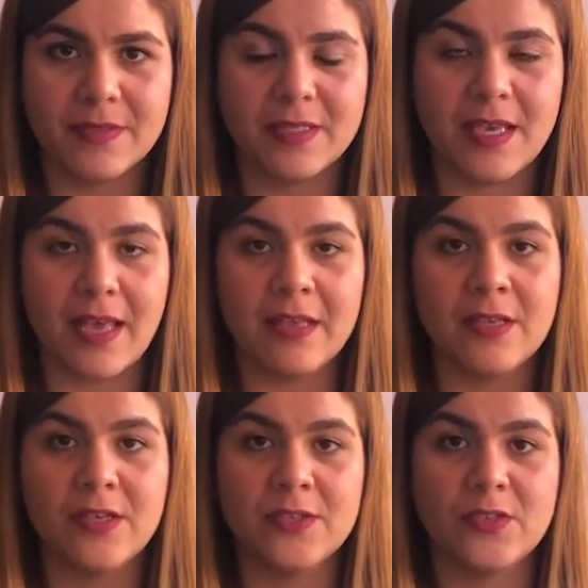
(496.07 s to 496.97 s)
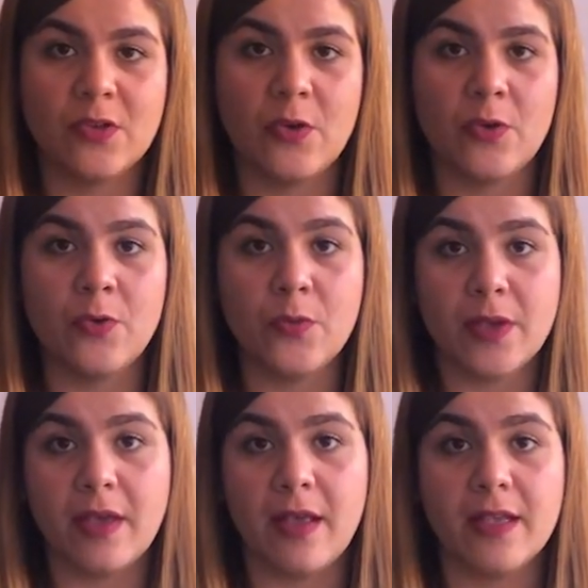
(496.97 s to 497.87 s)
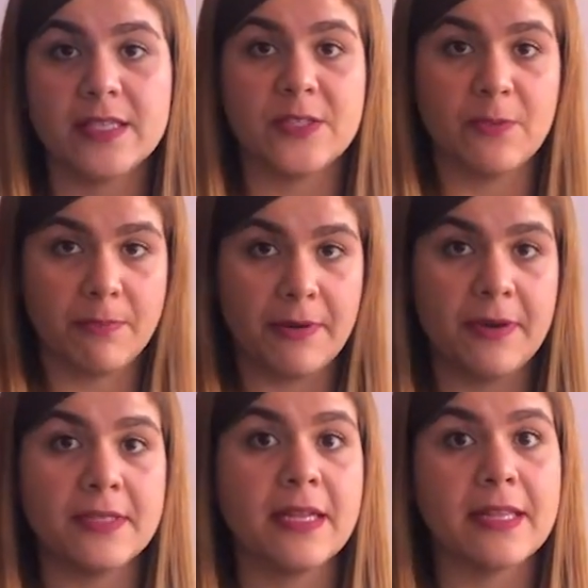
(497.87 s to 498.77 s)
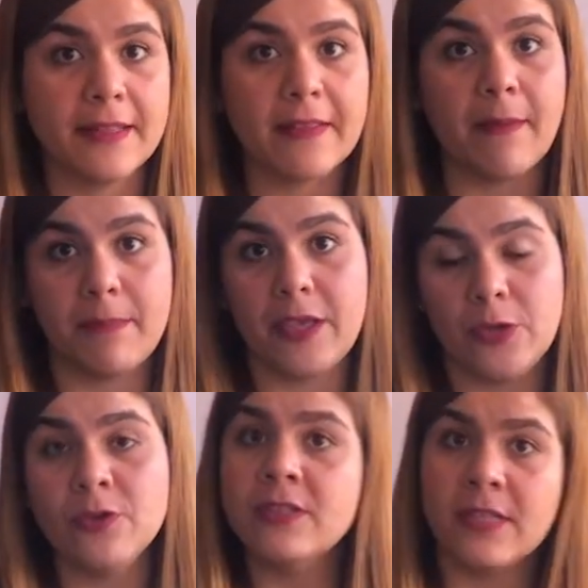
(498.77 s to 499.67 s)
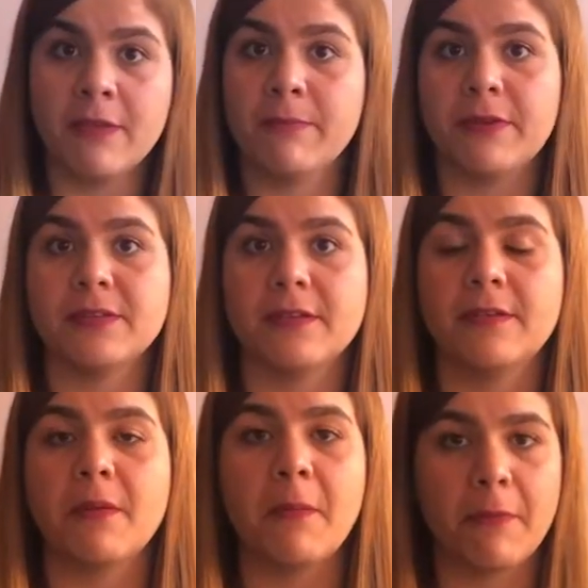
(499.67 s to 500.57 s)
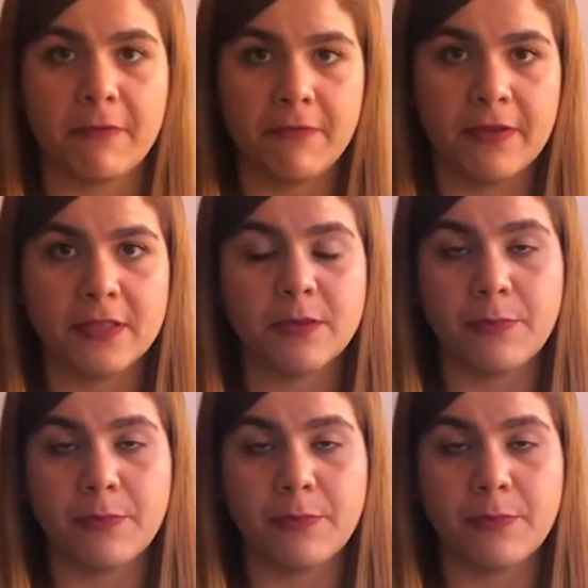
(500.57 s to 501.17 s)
Yeah, so we have some verbs that it can be used in present perfect